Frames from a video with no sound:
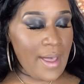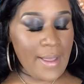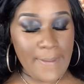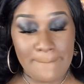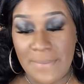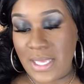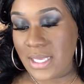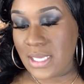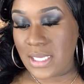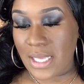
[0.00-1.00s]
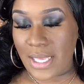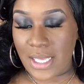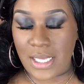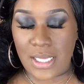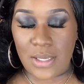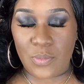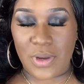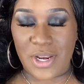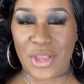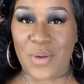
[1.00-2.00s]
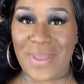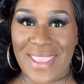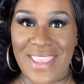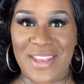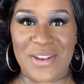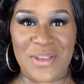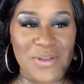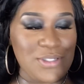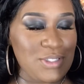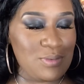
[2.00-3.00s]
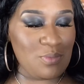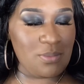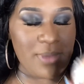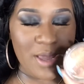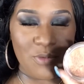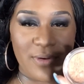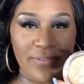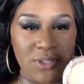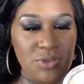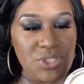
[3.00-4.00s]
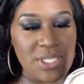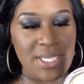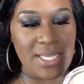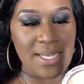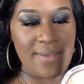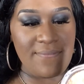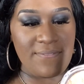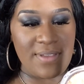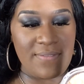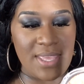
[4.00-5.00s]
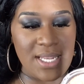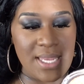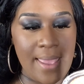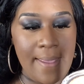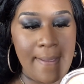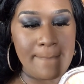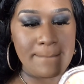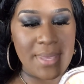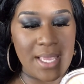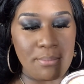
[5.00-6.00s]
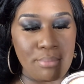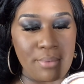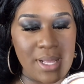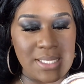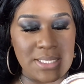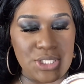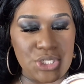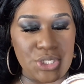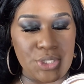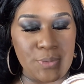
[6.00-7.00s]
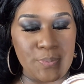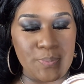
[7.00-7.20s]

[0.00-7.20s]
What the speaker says: we're going to go in Makeup Revolution, Vivid, Big Bronzer,